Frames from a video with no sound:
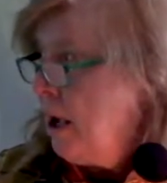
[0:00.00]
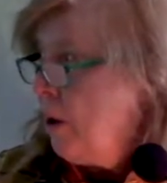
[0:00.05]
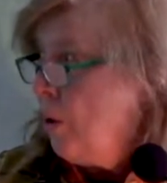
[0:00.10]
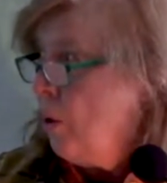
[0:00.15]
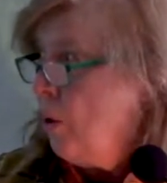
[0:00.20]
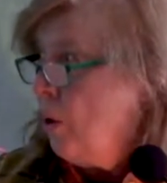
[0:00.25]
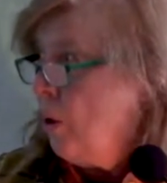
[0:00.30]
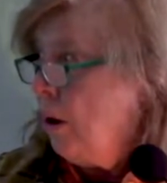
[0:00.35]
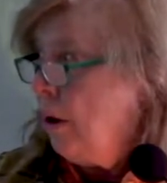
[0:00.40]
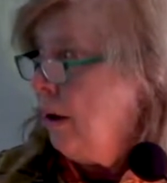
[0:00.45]

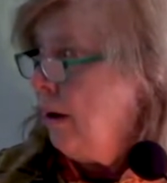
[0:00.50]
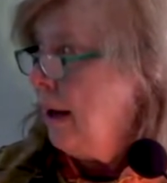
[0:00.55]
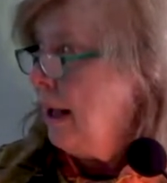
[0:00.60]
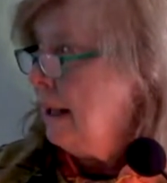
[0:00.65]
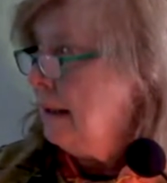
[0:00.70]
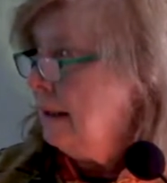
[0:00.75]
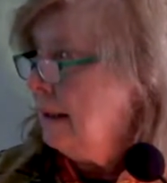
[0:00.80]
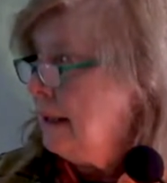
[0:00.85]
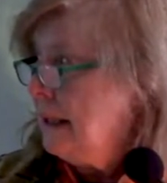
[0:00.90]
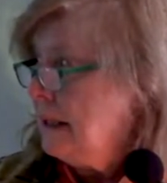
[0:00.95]
or
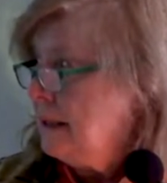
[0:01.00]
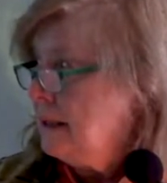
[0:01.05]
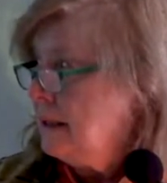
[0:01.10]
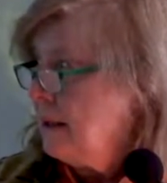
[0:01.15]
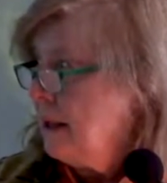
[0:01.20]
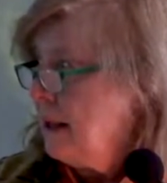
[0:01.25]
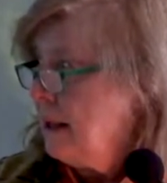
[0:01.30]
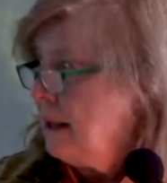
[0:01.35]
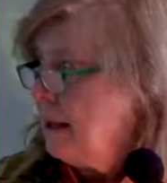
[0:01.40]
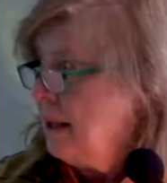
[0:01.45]
at least
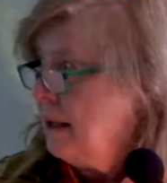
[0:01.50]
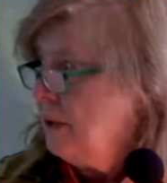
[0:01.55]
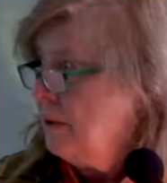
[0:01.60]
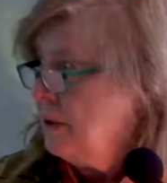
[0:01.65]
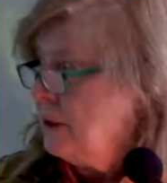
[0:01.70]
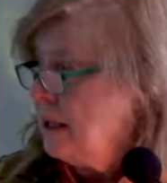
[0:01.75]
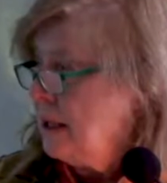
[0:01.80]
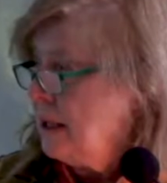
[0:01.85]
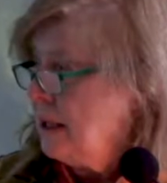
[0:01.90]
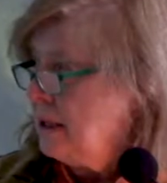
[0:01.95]
uh, you
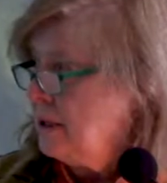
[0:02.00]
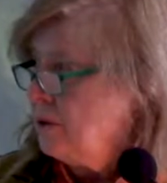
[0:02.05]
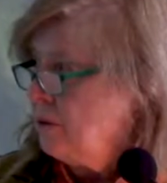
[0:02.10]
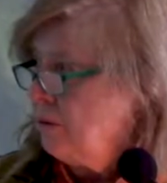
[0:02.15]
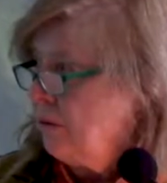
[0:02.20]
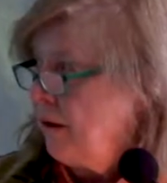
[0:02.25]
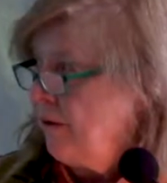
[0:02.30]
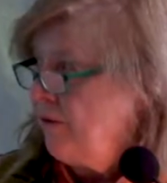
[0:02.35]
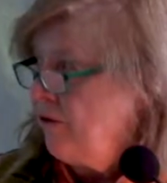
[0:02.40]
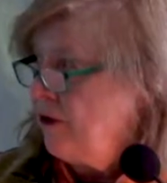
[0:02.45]
see these
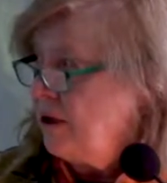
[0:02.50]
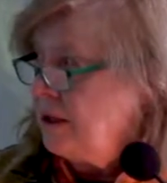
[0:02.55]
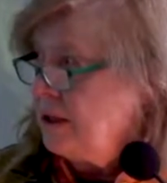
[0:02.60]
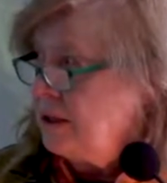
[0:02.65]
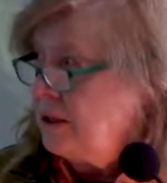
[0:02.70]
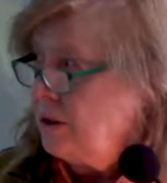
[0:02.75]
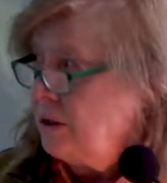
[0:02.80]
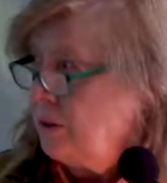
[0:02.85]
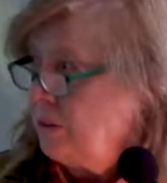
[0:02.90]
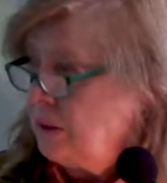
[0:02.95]

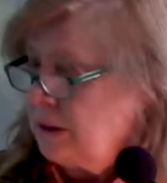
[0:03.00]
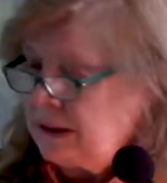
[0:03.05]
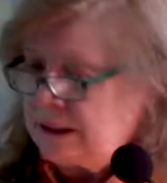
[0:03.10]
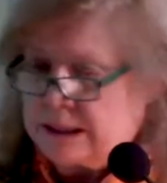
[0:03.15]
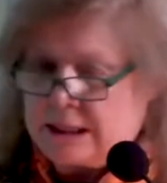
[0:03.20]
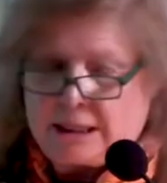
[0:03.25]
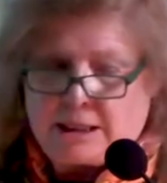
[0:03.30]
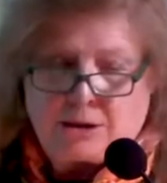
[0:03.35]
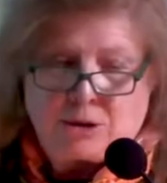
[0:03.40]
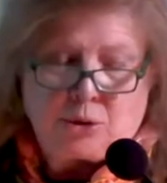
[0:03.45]
griffins, you will
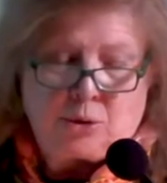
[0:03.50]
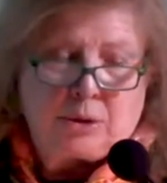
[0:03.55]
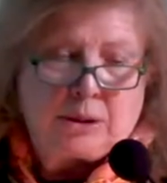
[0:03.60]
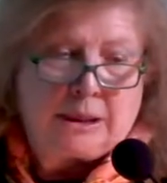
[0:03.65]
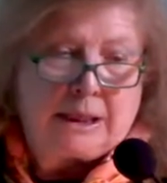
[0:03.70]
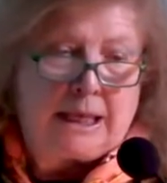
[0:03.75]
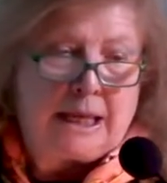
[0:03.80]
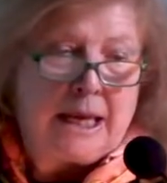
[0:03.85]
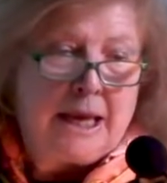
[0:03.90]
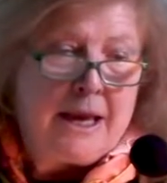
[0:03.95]
see
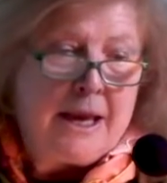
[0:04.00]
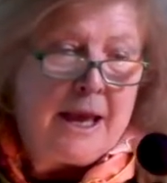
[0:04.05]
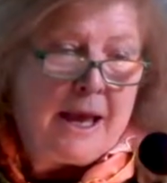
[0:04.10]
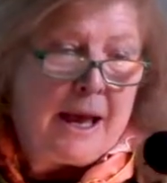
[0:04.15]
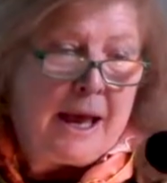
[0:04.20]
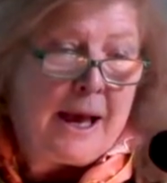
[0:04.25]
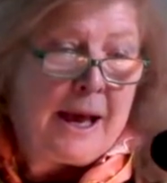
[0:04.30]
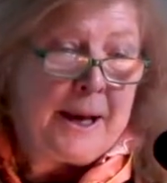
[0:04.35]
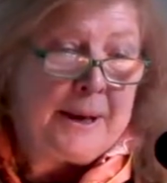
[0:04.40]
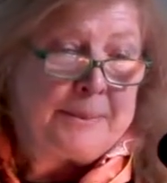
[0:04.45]
shortly.
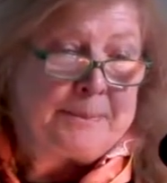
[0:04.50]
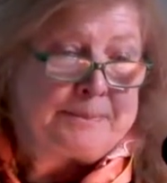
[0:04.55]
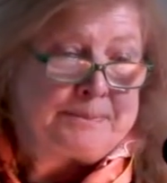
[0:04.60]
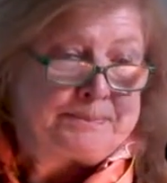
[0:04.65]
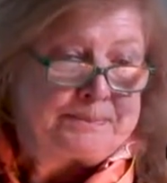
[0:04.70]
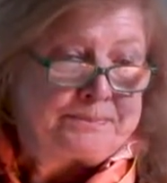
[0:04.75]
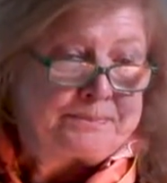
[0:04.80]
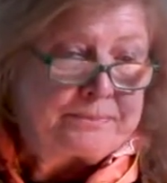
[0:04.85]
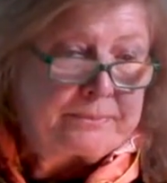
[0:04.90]
Um,